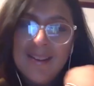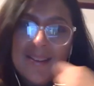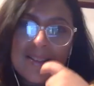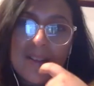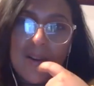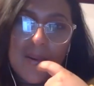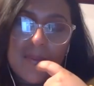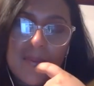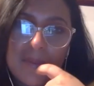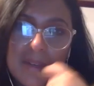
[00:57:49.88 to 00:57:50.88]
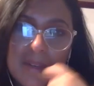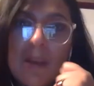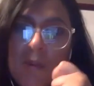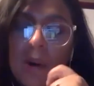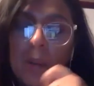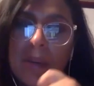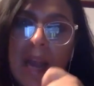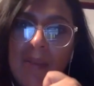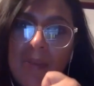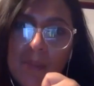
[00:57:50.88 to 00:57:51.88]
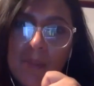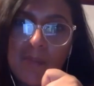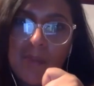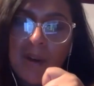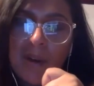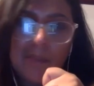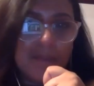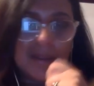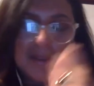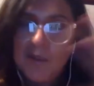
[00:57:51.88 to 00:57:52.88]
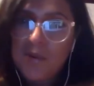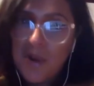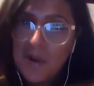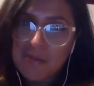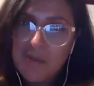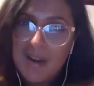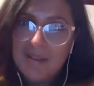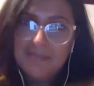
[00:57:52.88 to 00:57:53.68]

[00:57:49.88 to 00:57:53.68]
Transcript: So we're somewhere beyond the midpoint, but who knows where.